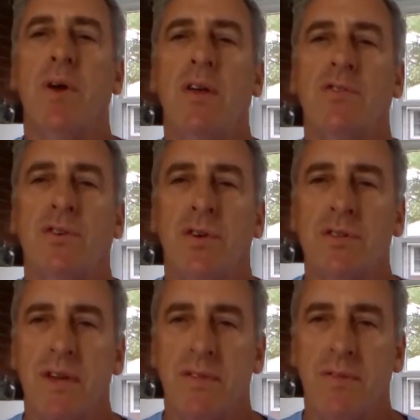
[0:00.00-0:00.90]
as good
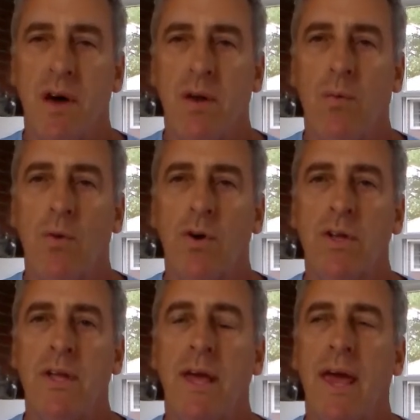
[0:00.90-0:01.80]
as I thought it
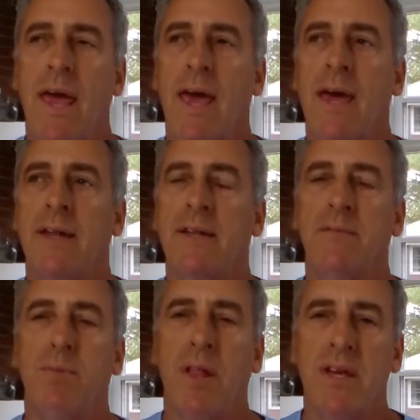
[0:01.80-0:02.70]
would and
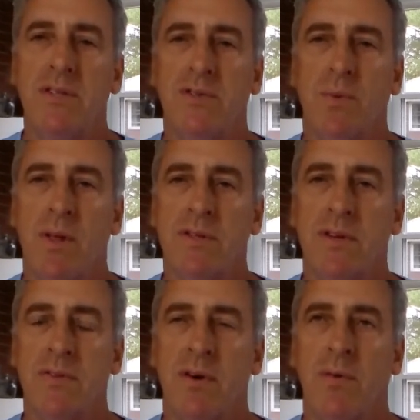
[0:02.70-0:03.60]
didn't place as well
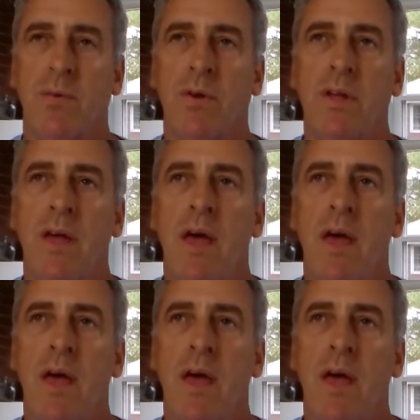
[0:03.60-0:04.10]
as I thought it would.